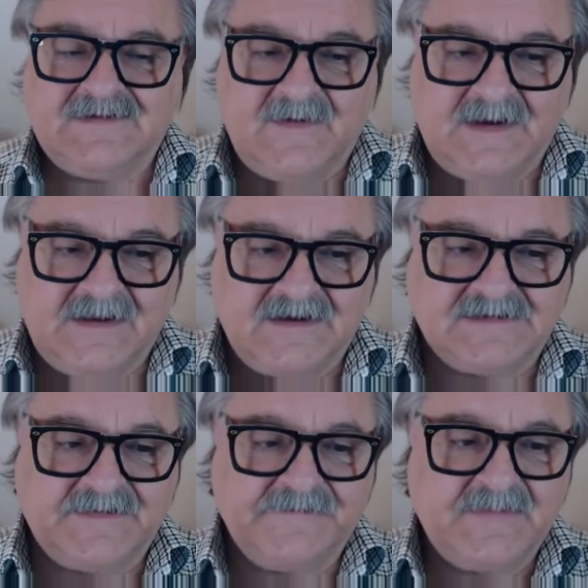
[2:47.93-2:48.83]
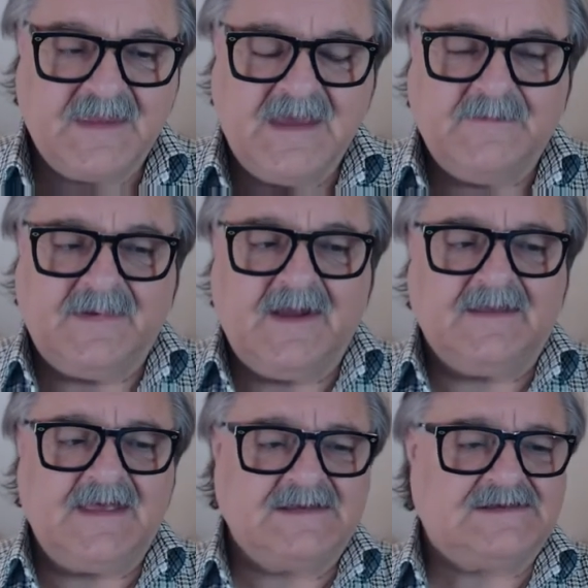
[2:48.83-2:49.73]
years.
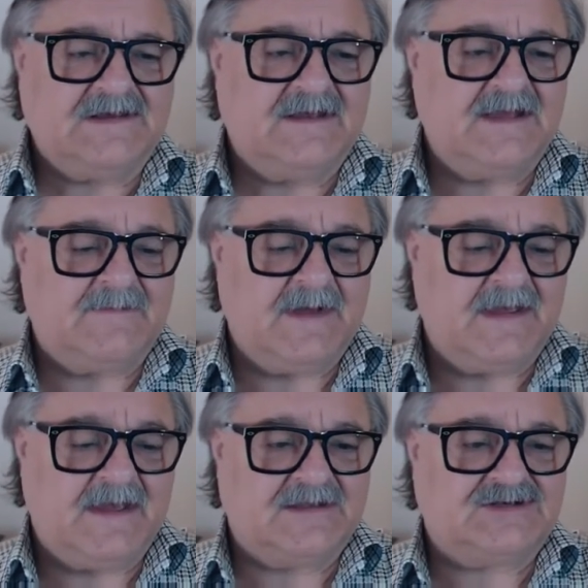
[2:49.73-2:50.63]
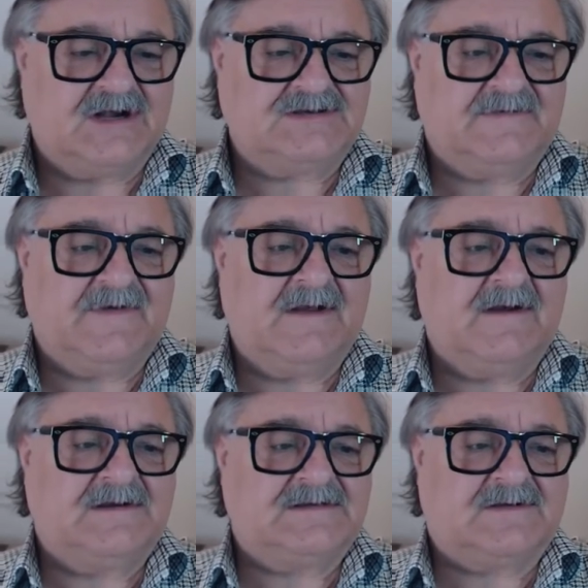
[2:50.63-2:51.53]
Beyond that, just looking at my charts over here
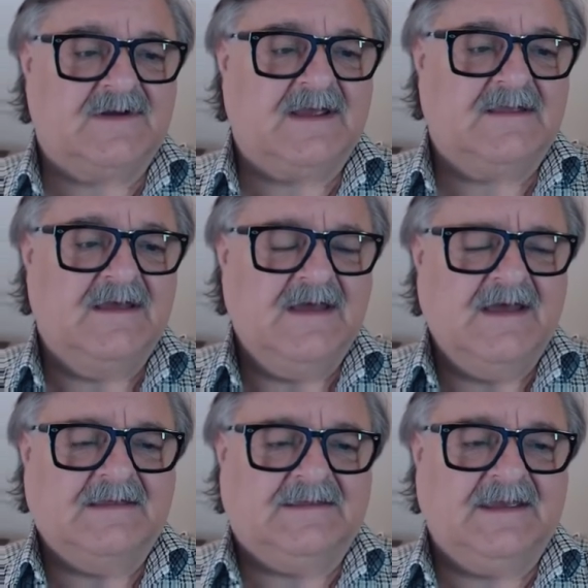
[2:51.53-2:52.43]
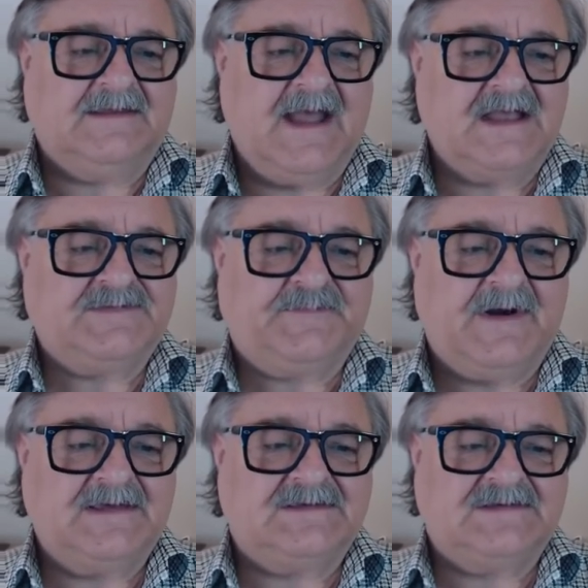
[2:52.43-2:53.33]
on the screen, detached
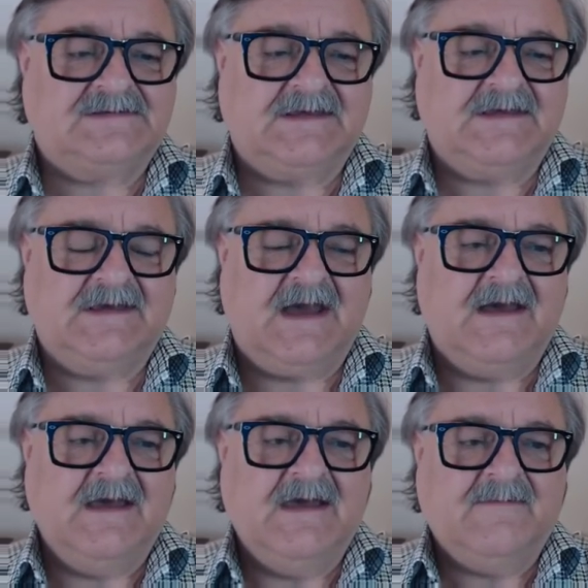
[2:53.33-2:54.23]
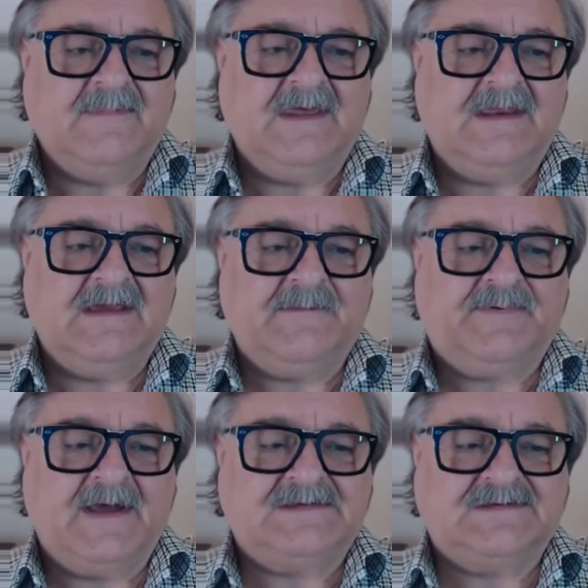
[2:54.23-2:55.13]
prices, the median
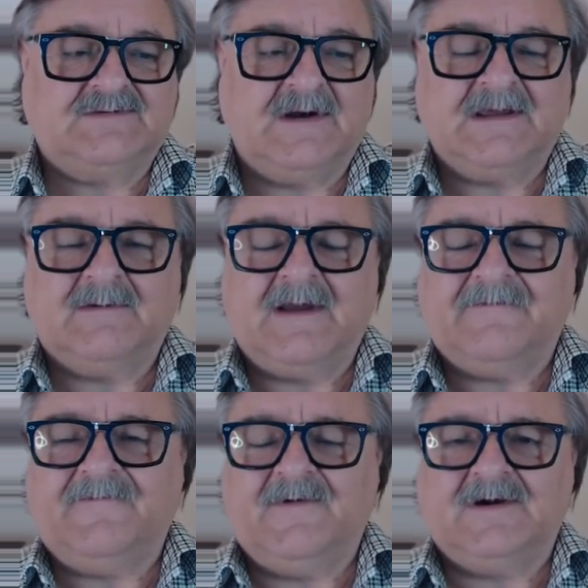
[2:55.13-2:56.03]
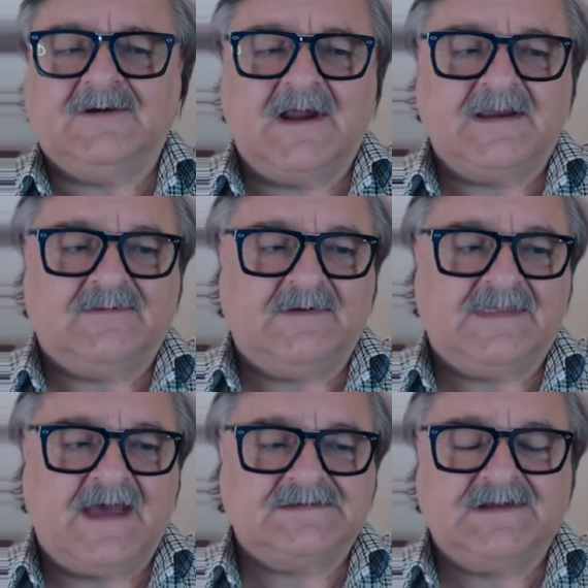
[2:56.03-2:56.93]
price is running around
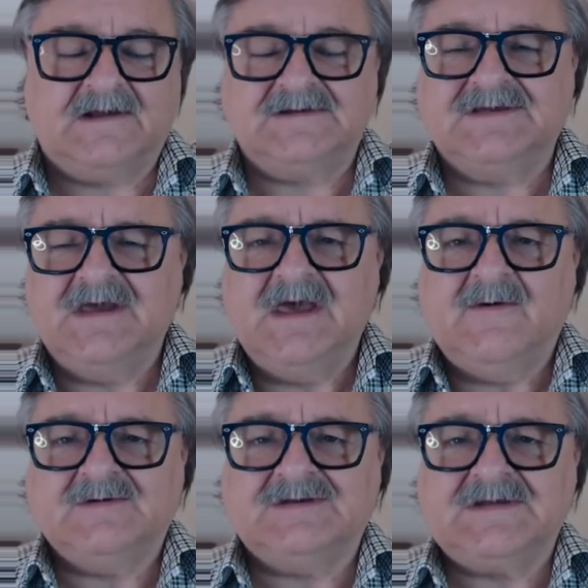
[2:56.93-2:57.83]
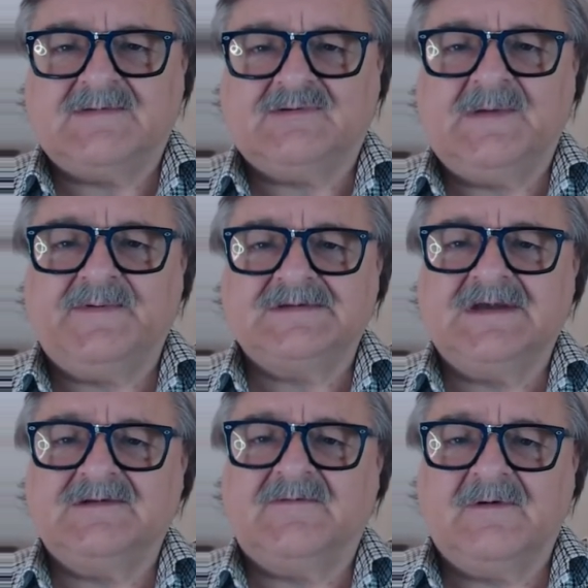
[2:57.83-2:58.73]
$493,000, which is up
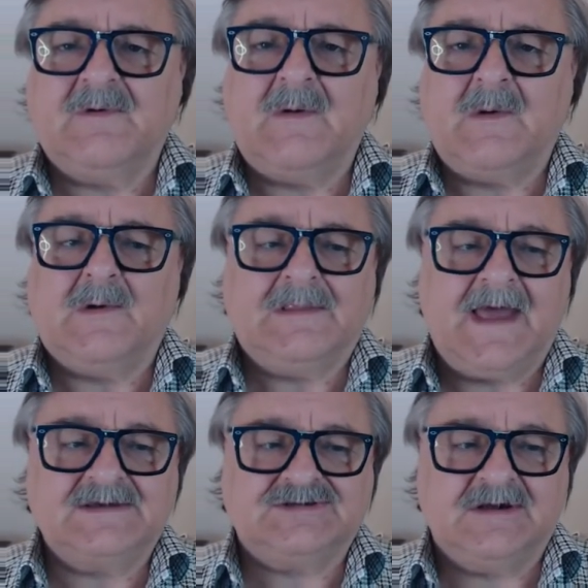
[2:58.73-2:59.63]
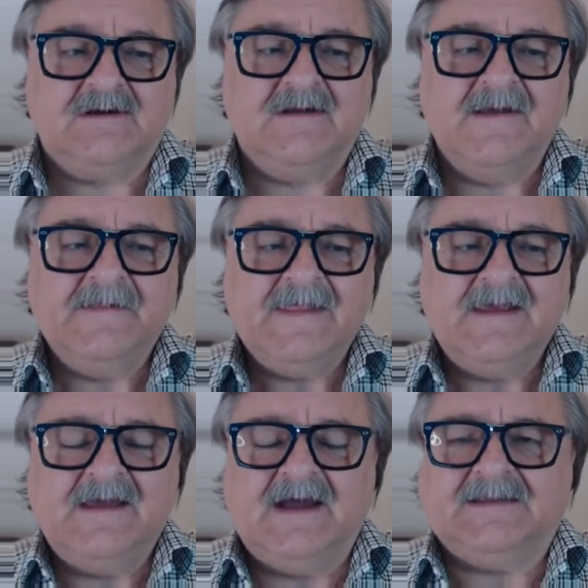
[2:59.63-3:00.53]
3% over where we were last year.
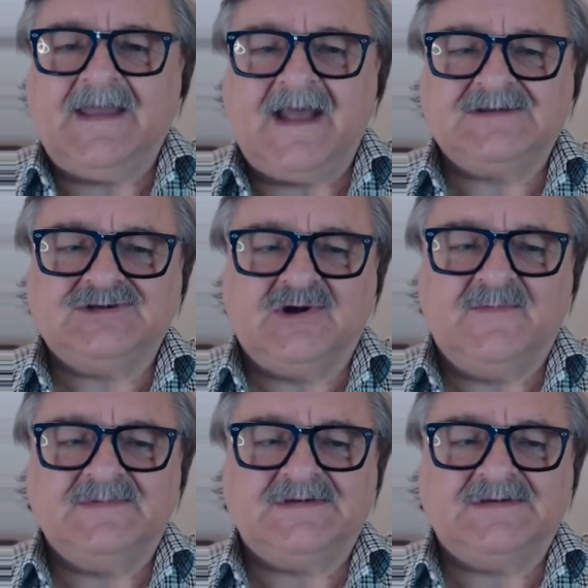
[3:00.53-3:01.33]
Attached homes